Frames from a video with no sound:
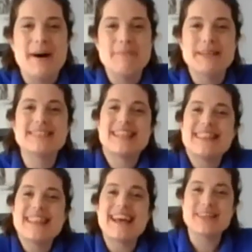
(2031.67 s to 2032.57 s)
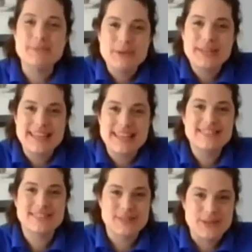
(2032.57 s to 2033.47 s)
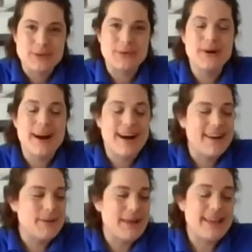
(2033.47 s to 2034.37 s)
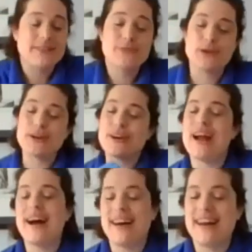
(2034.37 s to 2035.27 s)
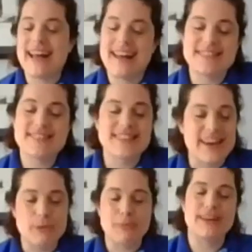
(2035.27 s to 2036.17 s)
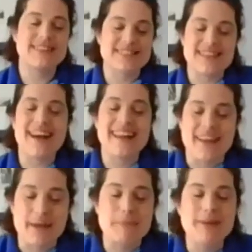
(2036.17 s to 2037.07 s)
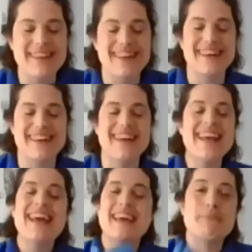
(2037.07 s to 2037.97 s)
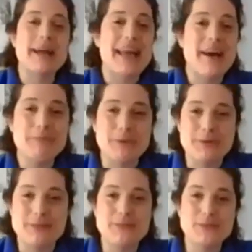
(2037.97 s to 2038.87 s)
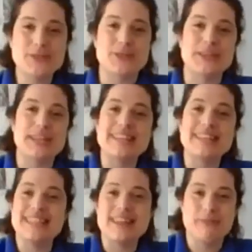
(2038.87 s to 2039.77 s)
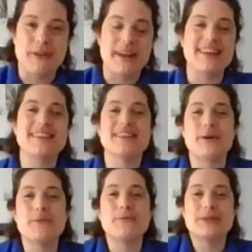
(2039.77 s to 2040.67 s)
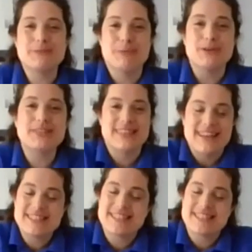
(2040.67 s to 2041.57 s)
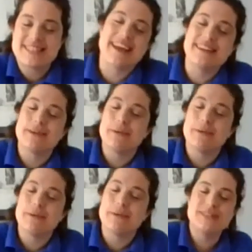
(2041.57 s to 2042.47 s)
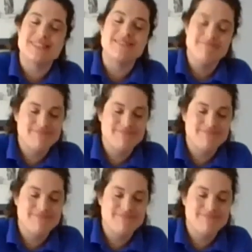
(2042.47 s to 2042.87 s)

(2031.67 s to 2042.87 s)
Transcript: um, because then that communicates to you. Um, and if you're uh, as scatterbrained as I am, it might help you in the future in identifying, you know, which books actually ended up in your freezer.